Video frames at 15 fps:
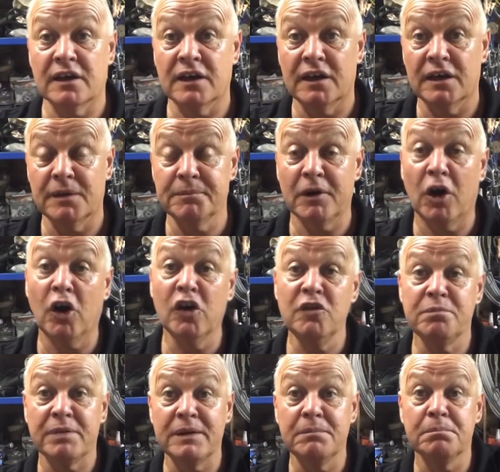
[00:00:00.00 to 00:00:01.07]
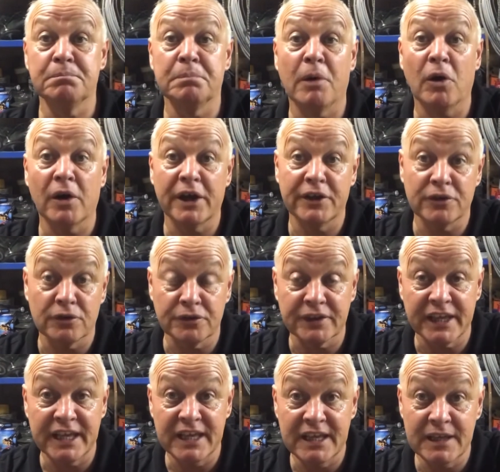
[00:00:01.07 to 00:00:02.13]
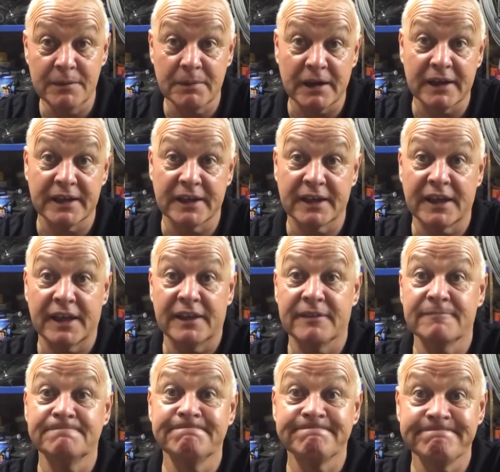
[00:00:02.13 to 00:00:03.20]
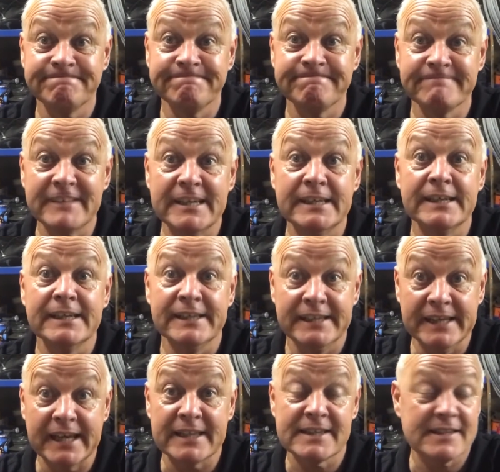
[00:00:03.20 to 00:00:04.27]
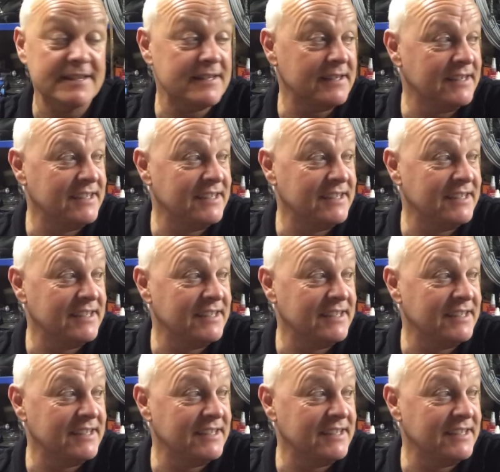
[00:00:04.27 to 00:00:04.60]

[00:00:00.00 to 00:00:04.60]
I've been buying on eBay again. Yes.